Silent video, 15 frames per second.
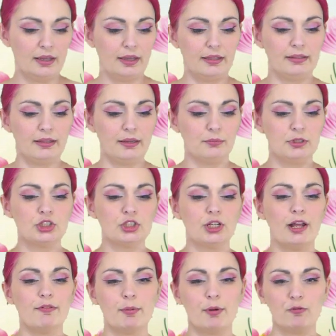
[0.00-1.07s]
And then we should
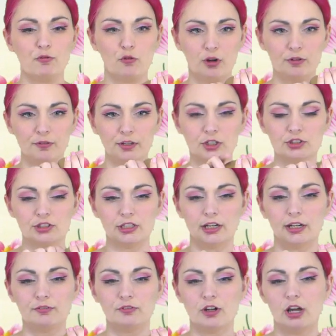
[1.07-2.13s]
have about 4 fingers
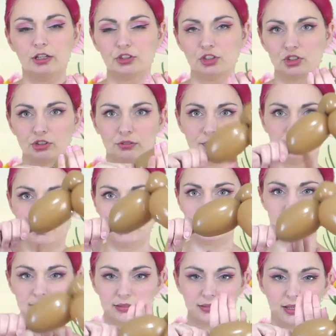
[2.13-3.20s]
here, if not just make
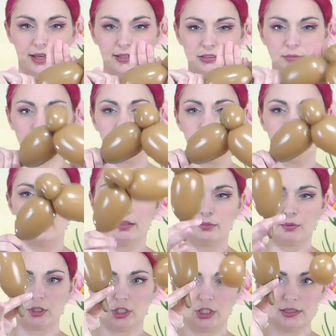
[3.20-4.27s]
it sizable. And then
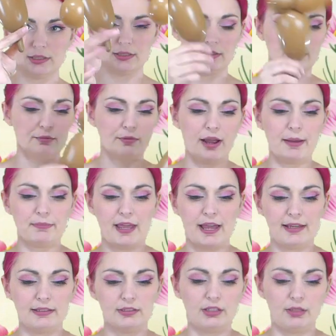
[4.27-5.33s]
we're going to wrap
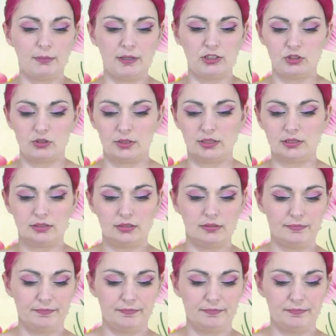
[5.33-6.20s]
that into the pinch twist.